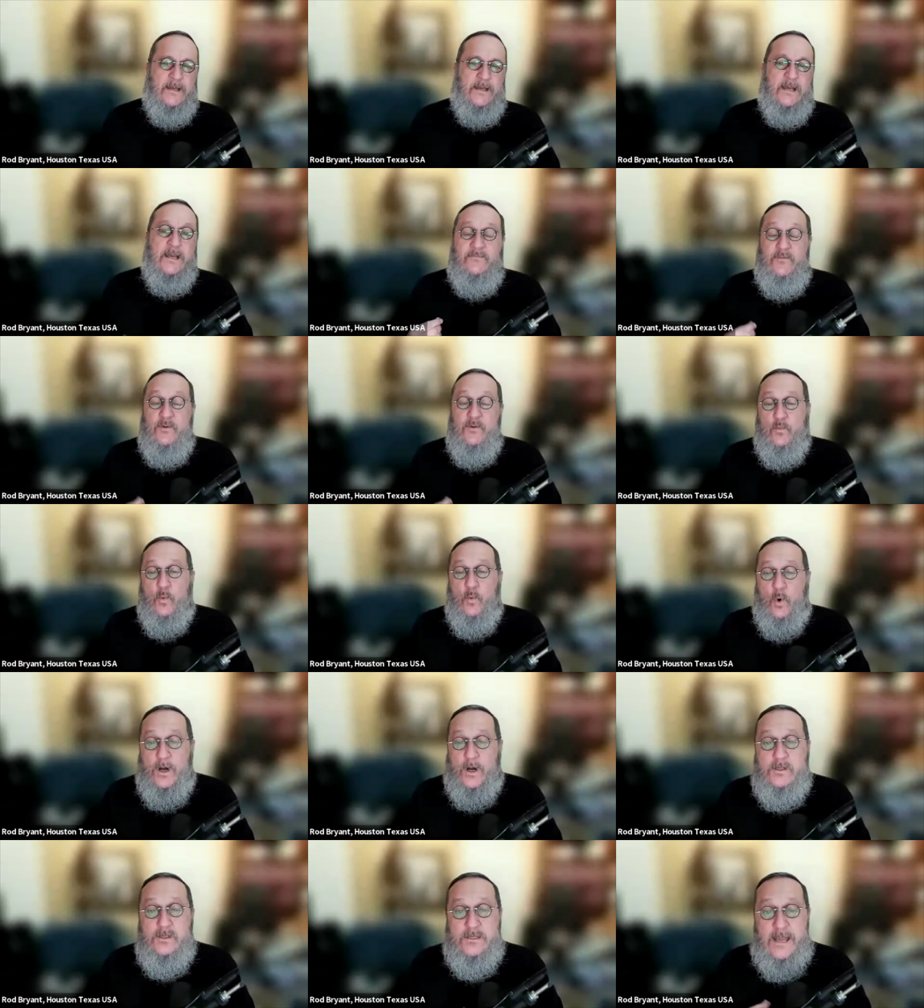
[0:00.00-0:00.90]
If you
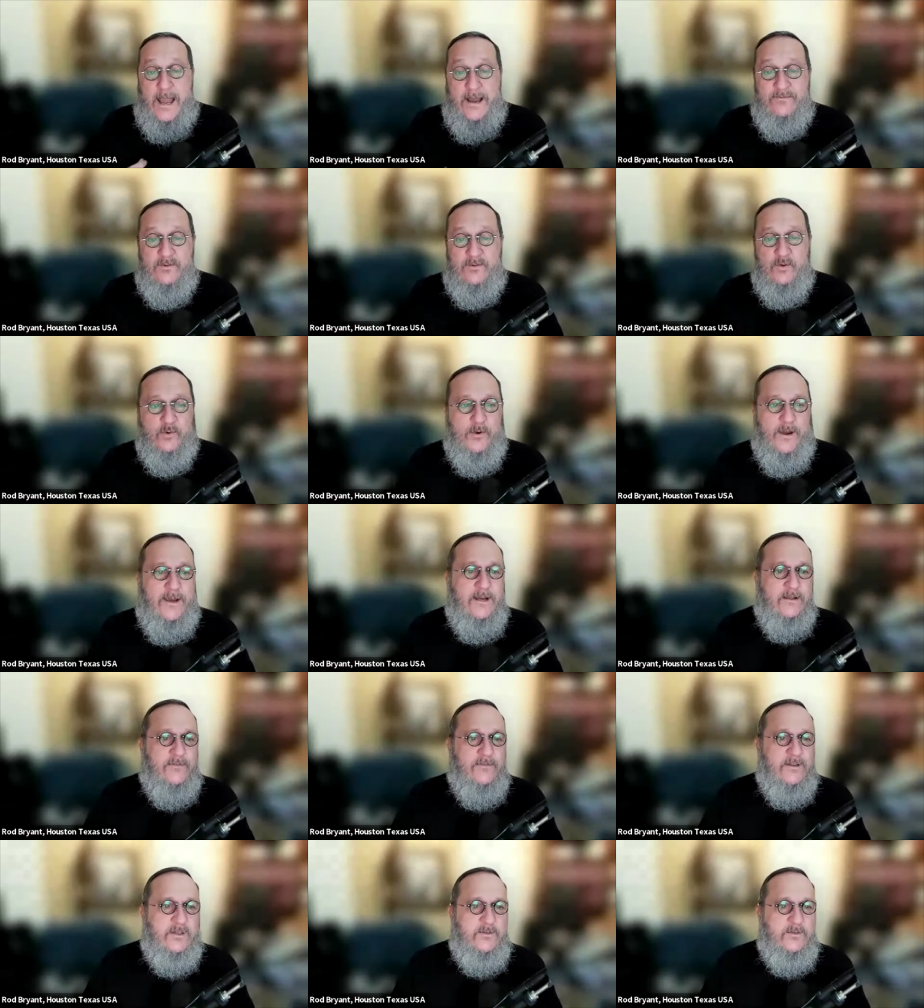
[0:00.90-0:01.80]
want to have
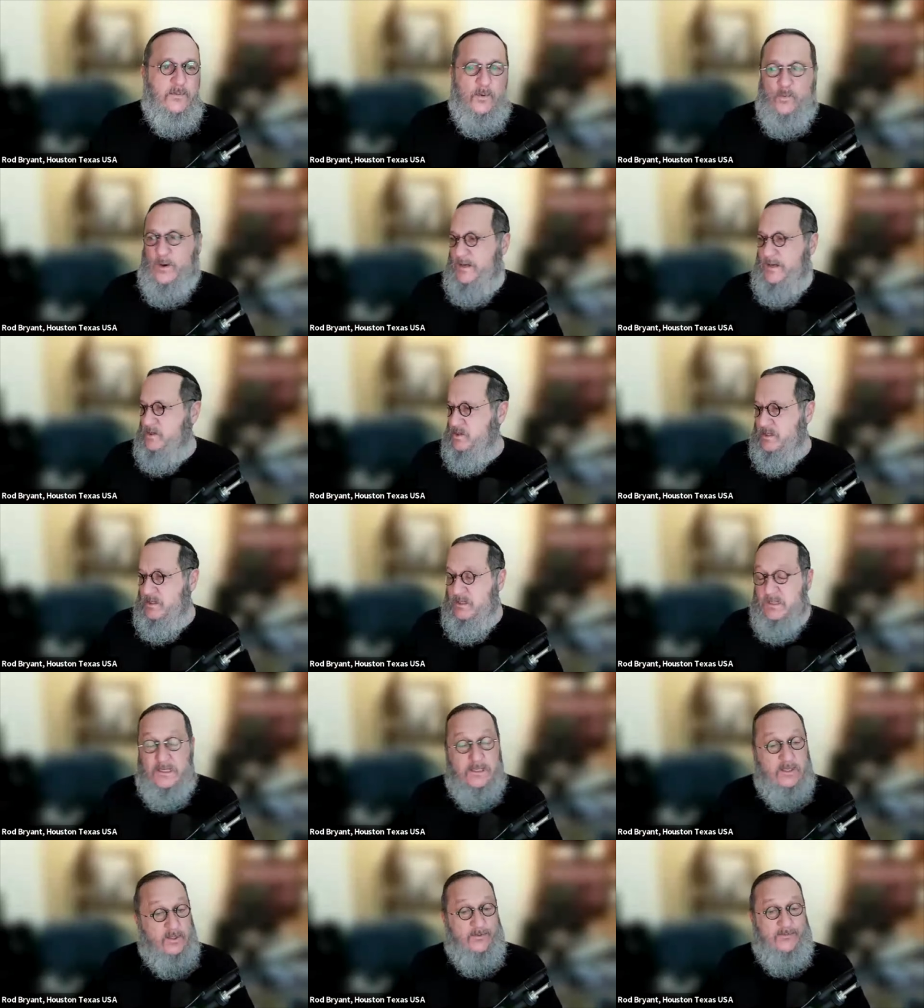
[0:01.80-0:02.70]
creative inspiration,
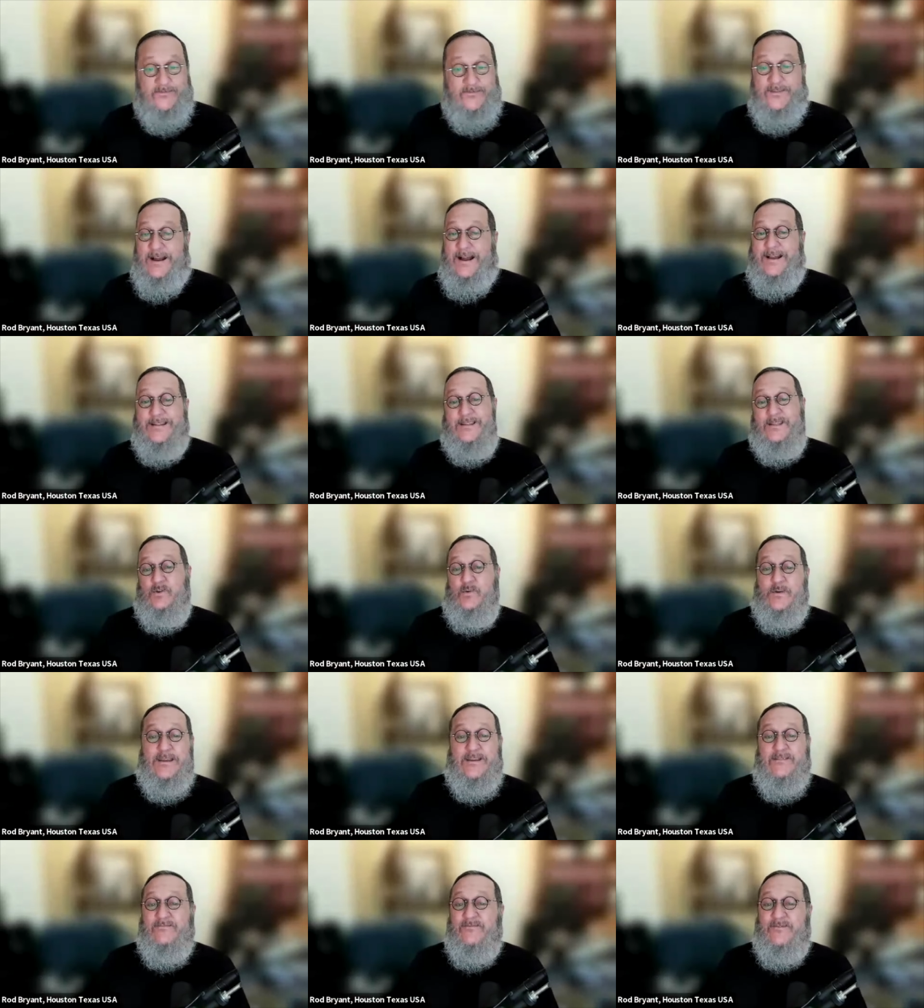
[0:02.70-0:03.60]
then you've got to
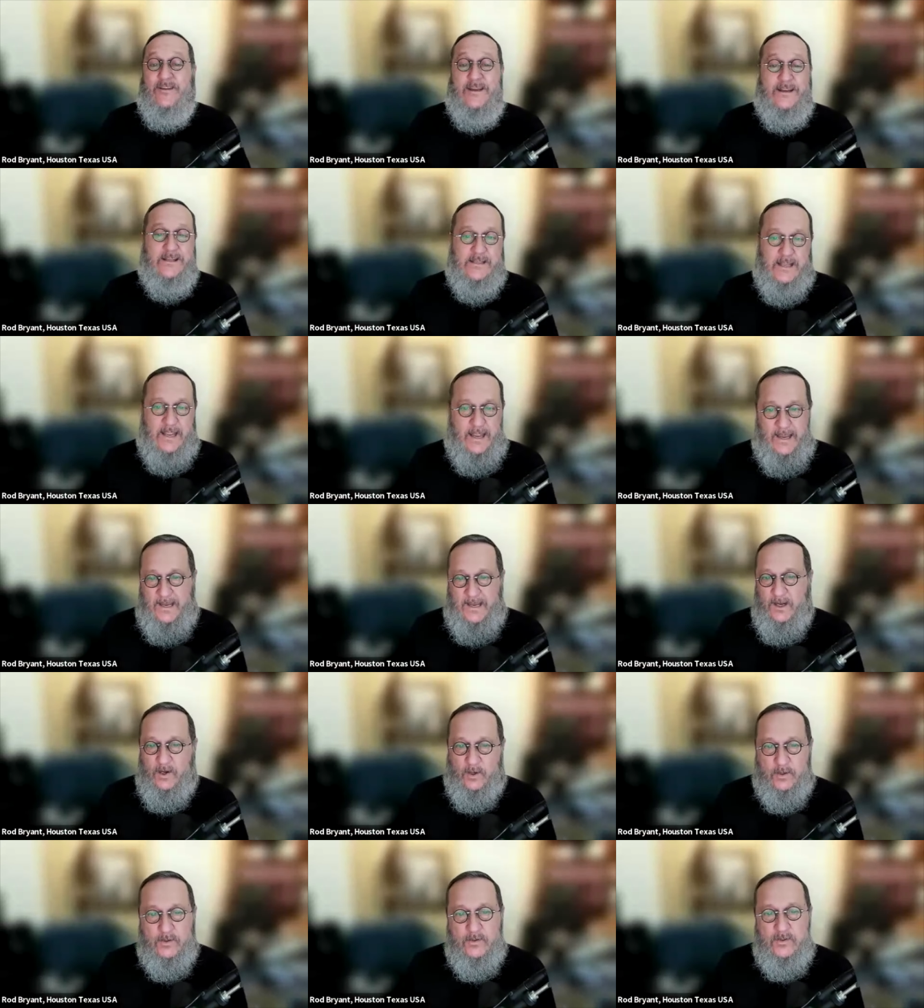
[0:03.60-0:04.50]
evict
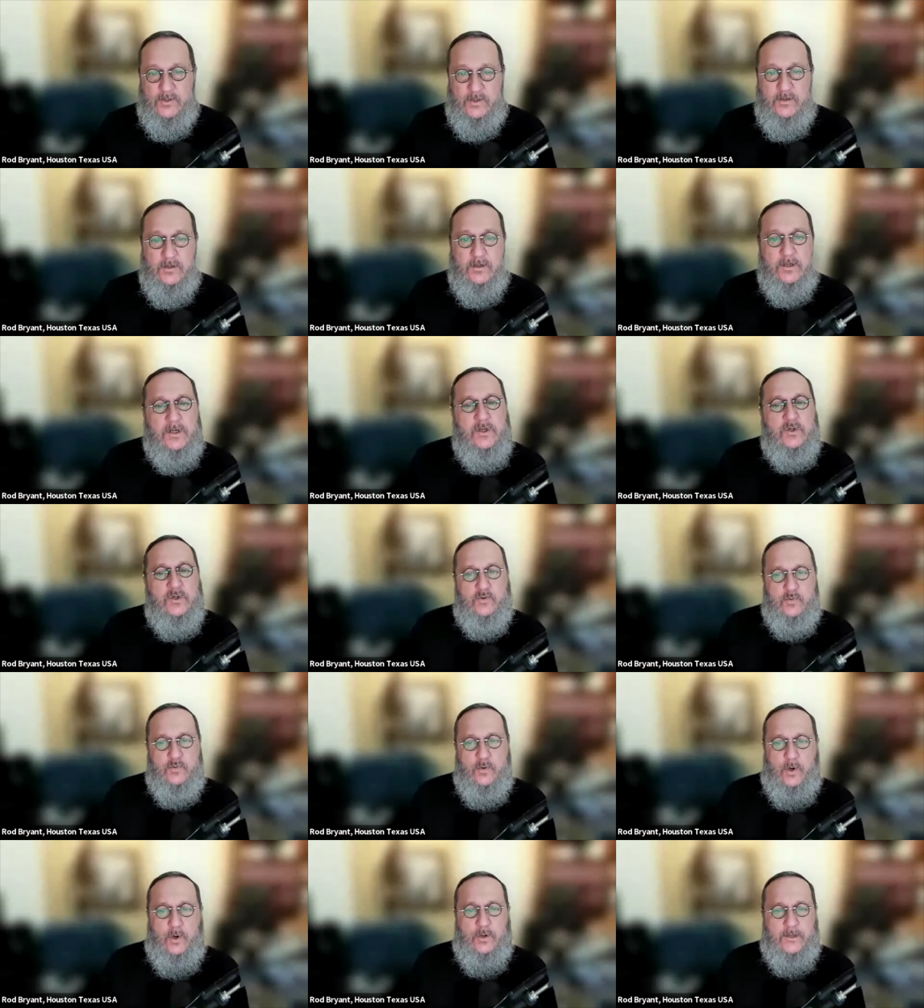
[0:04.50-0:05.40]
anger's
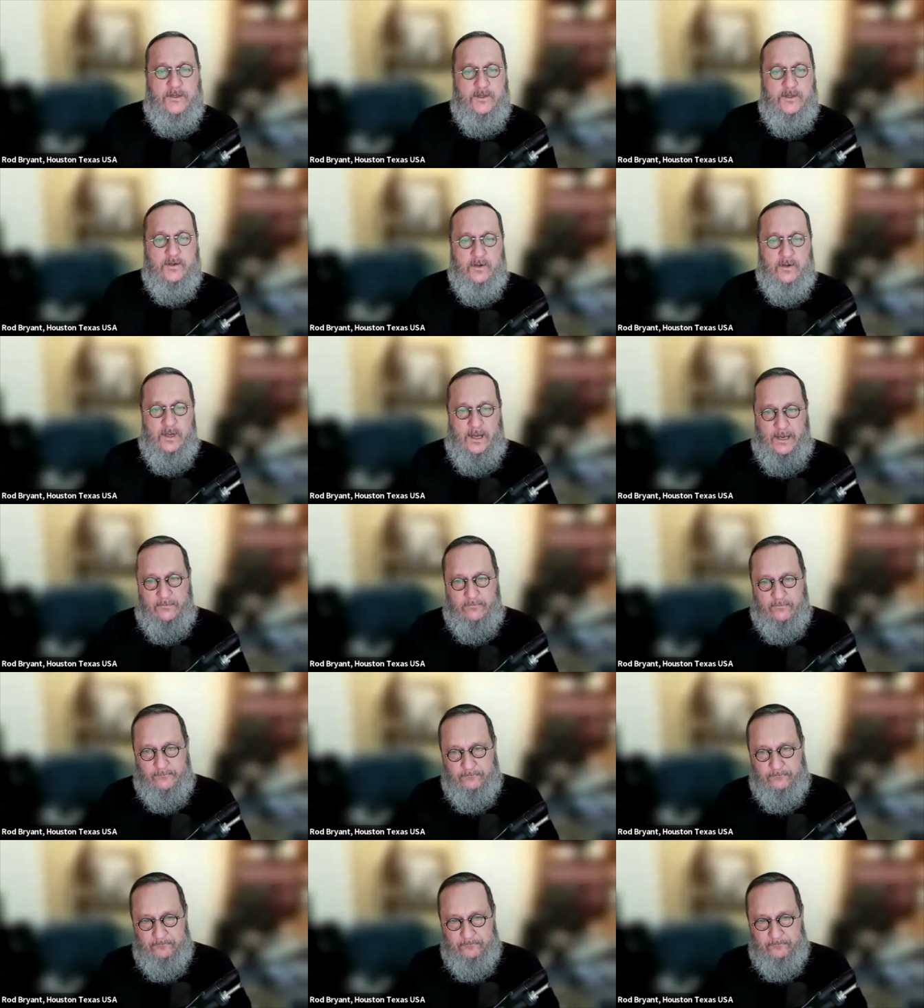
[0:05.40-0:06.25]
control in your life.